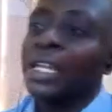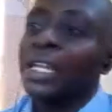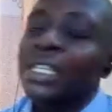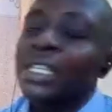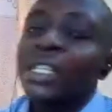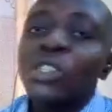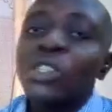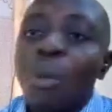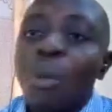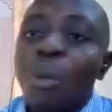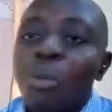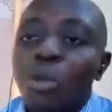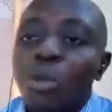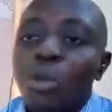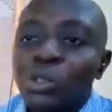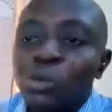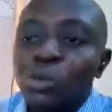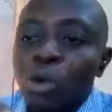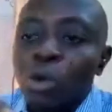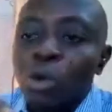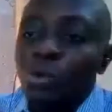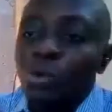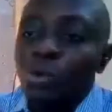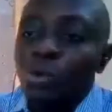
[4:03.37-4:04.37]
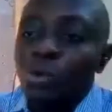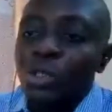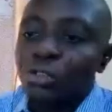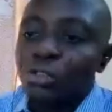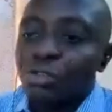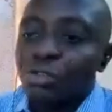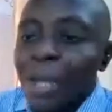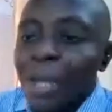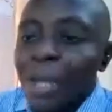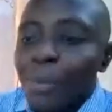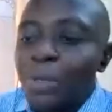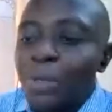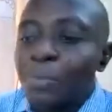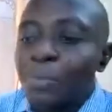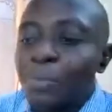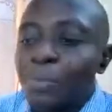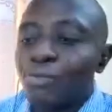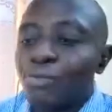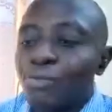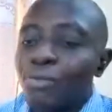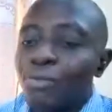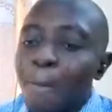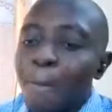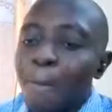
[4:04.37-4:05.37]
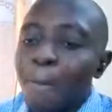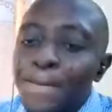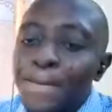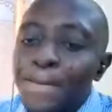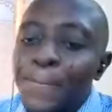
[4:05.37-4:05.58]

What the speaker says: Extension must work with the rural people